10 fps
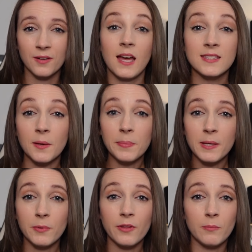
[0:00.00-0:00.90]
Some
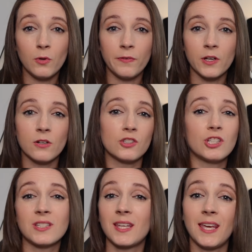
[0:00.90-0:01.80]
people that move here
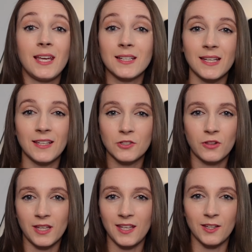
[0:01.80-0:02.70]
just can't handle
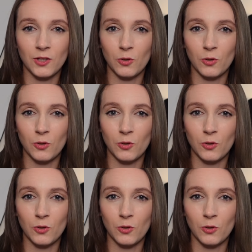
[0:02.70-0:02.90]
the heat and